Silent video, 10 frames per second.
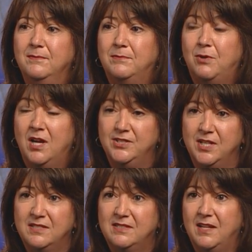
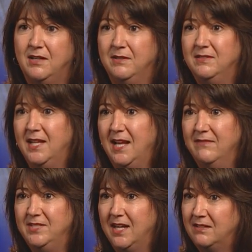projects that
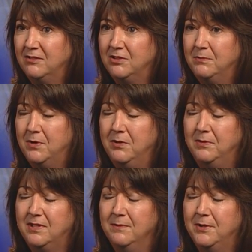have technical
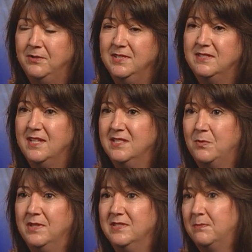components as
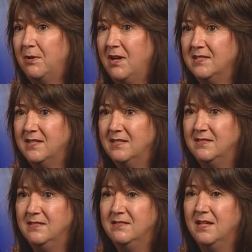well as
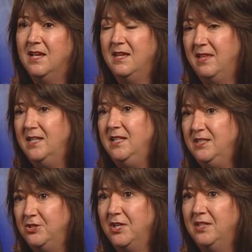processes that
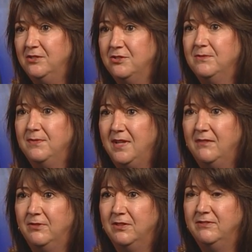need change
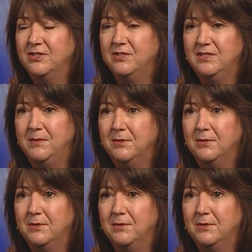for efficiency